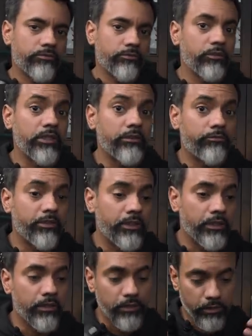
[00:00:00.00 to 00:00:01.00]
really
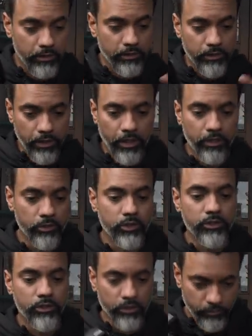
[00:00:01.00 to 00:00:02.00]
feeling the
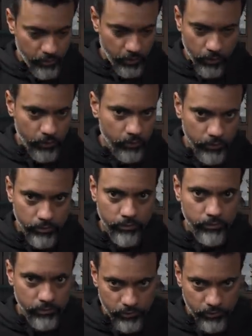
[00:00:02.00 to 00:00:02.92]
energy of the whole